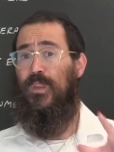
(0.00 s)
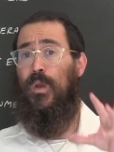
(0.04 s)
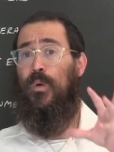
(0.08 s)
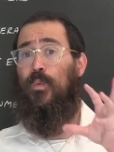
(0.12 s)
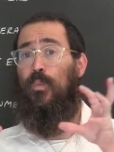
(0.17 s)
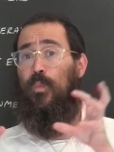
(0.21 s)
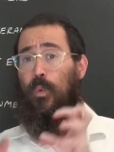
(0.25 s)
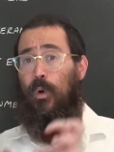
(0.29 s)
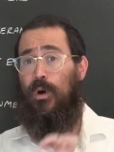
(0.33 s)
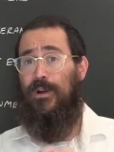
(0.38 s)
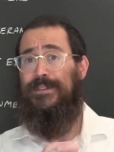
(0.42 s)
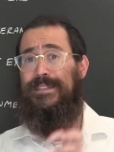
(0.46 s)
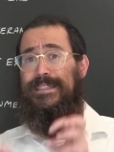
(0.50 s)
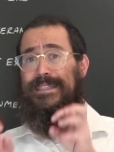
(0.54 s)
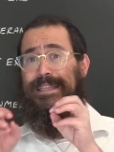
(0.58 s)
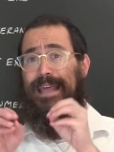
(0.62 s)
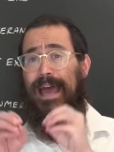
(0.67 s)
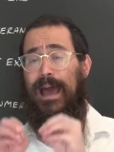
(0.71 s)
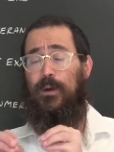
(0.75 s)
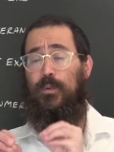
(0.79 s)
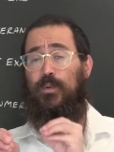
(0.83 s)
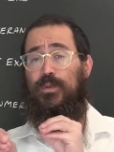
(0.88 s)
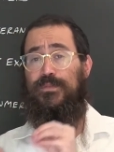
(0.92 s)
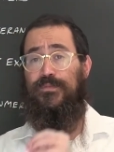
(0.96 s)
Once
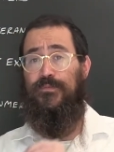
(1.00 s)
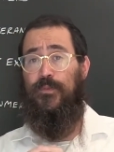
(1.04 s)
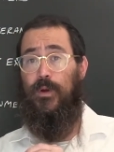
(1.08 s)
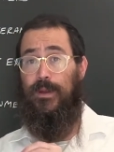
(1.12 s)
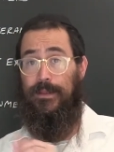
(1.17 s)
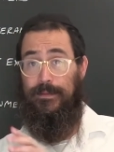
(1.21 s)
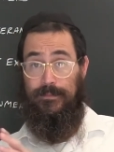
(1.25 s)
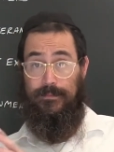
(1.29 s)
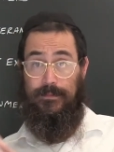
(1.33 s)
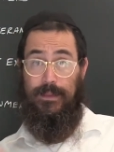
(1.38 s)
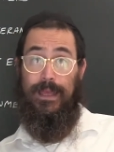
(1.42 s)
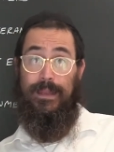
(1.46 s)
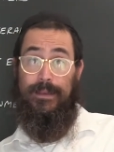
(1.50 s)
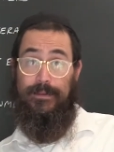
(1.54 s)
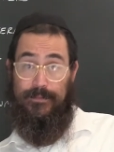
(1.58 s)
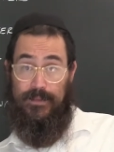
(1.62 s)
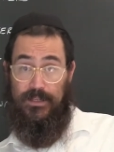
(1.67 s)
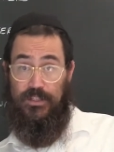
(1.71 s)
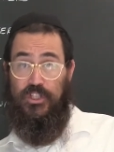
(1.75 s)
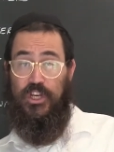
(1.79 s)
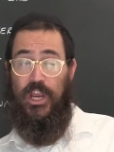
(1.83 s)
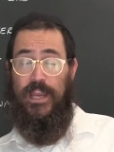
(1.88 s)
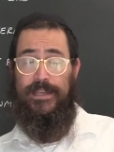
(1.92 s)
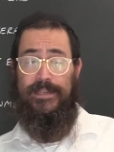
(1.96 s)
that was foreign, and
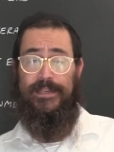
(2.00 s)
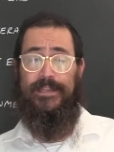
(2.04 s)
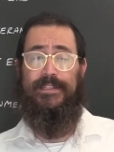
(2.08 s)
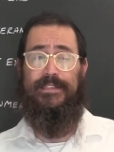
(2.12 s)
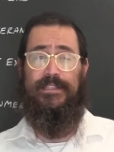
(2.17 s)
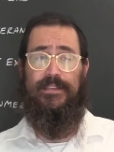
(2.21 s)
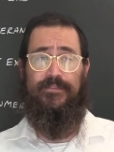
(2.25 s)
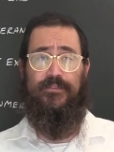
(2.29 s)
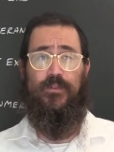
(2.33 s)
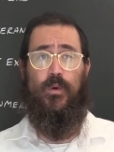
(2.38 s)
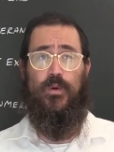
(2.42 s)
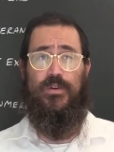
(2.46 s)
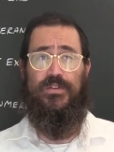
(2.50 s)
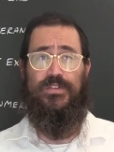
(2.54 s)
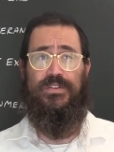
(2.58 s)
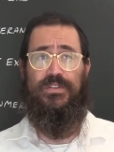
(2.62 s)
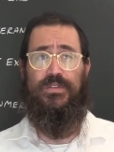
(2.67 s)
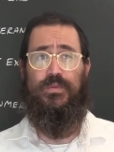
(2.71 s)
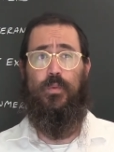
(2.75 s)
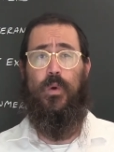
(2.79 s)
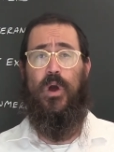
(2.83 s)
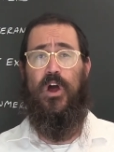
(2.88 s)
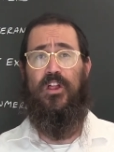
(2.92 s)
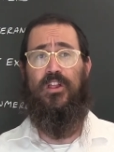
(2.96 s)
the Chinese, of course,
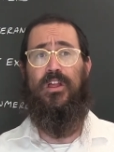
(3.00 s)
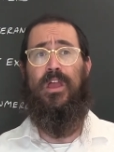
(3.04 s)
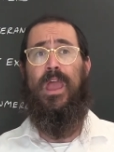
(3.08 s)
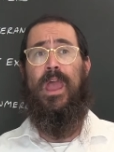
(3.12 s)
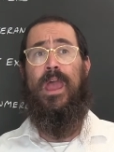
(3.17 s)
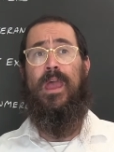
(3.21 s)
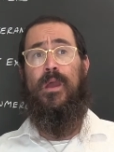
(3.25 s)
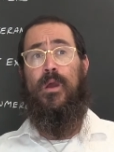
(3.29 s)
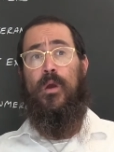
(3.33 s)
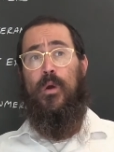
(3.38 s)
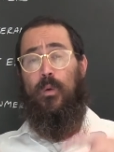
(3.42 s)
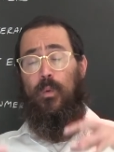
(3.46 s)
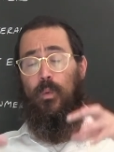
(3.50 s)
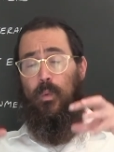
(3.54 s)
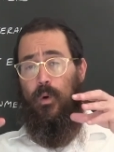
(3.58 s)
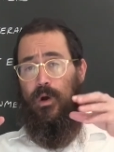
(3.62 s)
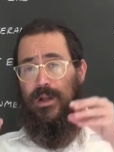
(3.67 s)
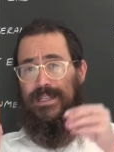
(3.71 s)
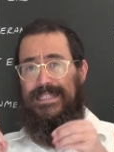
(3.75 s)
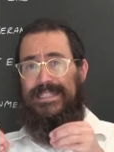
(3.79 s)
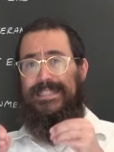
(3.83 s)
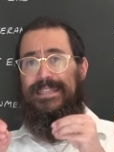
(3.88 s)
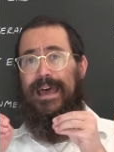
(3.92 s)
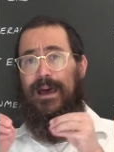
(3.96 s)
as well.
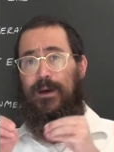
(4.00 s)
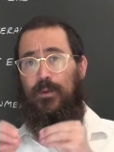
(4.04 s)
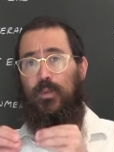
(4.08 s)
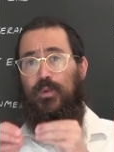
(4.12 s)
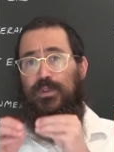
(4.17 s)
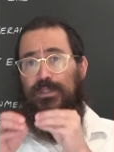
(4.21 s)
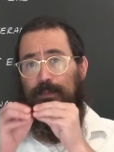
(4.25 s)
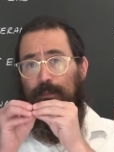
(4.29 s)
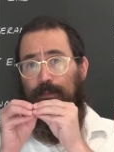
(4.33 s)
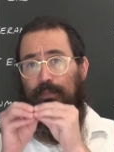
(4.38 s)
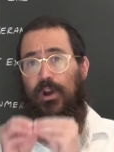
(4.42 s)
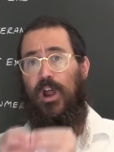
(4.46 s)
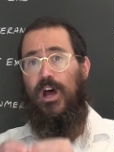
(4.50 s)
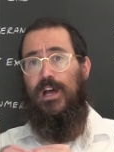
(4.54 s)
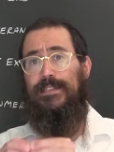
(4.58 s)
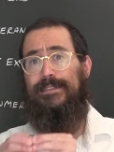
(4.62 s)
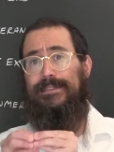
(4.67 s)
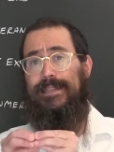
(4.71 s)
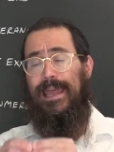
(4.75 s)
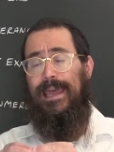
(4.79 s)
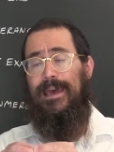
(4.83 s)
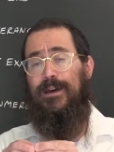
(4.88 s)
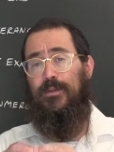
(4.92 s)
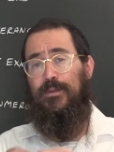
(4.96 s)
Once that was
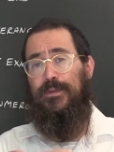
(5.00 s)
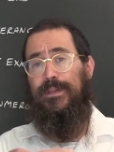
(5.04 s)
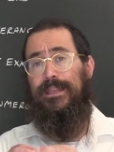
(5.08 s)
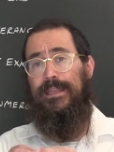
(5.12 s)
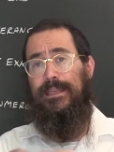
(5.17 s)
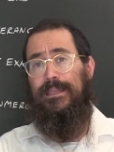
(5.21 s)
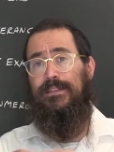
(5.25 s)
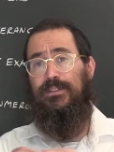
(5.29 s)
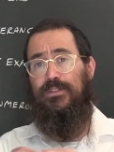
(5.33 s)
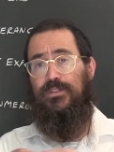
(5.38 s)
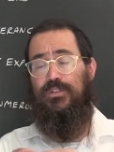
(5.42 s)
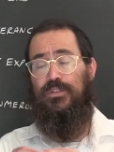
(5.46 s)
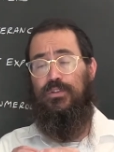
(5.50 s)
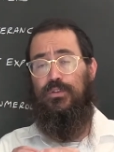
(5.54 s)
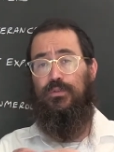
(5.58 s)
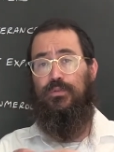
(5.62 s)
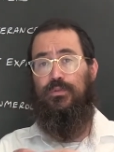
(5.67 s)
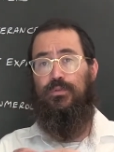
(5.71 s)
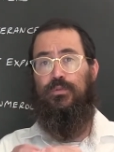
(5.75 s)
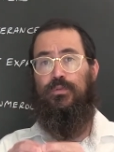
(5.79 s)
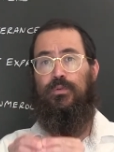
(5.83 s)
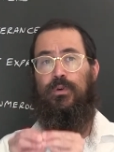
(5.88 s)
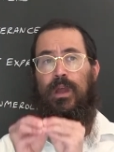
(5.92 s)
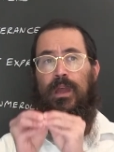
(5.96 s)
brought down
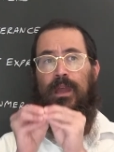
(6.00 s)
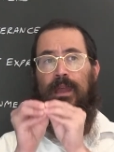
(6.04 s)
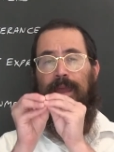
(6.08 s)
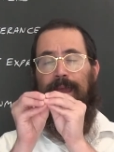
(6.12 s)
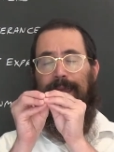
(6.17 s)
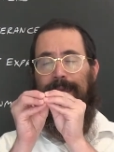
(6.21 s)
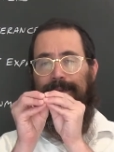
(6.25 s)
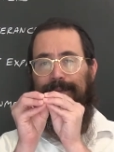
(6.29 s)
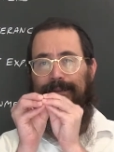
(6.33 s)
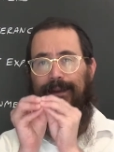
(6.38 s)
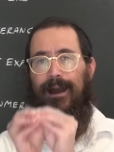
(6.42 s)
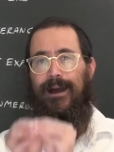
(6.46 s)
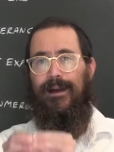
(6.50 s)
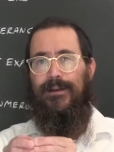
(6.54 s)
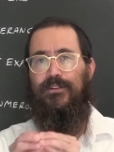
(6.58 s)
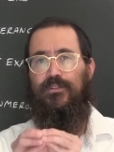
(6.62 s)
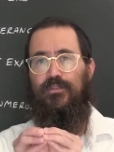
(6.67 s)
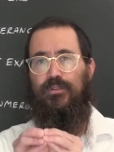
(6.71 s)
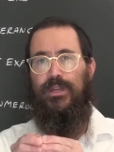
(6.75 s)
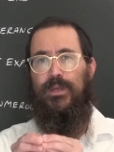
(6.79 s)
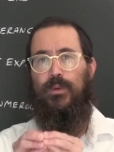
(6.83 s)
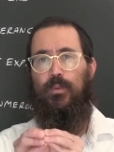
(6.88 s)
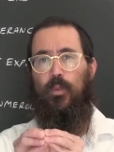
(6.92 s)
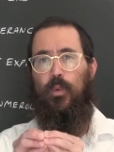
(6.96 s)
into a
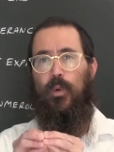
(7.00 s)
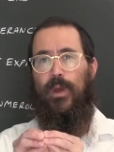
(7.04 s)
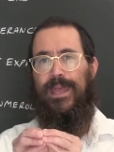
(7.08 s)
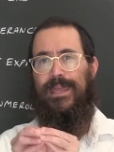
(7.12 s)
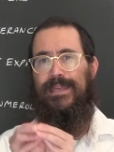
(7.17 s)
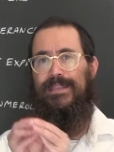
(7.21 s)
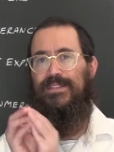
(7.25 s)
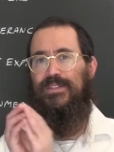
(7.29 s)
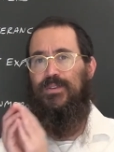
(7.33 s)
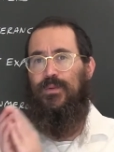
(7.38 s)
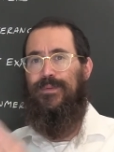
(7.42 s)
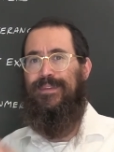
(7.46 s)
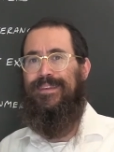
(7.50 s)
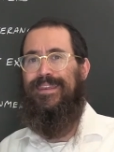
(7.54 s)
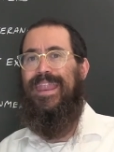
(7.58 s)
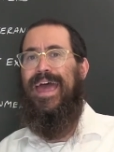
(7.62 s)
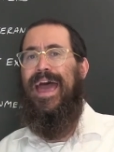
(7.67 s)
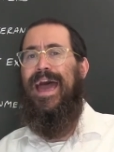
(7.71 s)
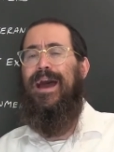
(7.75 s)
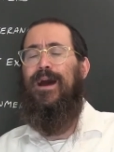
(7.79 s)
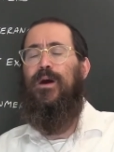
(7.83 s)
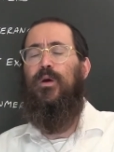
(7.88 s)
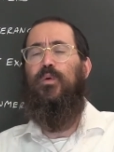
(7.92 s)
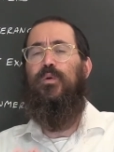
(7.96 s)
concrete way, so
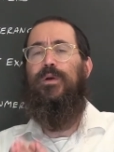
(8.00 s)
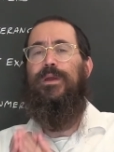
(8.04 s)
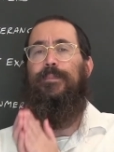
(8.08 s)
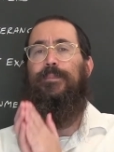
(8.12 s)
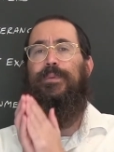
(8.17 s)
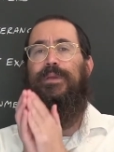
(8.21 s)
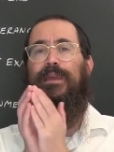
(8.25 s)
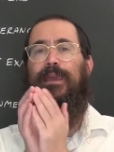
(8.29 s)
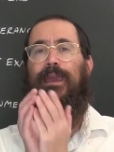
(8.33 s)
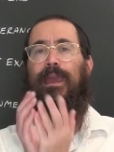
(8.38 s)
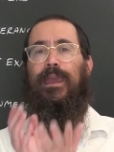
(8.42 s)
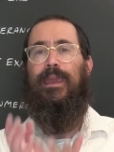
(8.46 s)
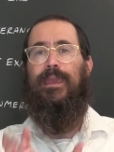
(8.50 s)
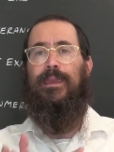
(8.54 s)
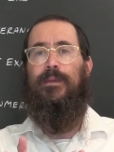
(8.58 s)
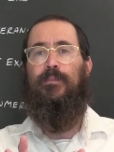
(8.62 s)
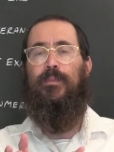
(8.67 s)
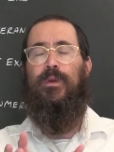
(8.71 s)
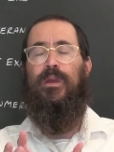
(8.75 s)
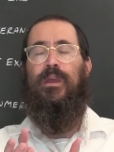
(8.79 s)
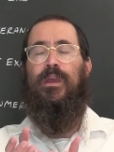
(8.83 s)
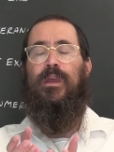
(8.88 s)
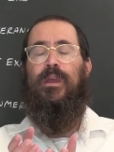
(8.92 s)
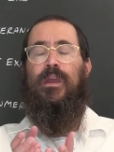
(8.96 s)
now it
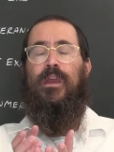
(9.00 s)
became